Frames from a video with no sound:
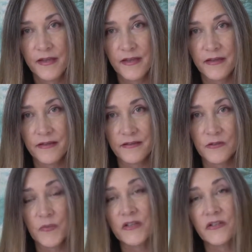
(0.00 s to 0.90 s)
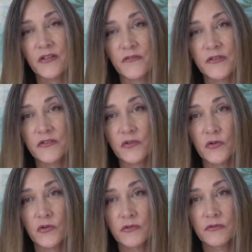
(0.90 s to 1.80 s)
And especially if it's
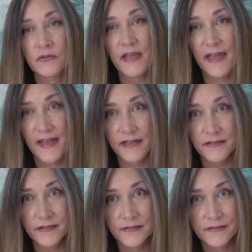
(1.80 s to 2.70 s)
your cat.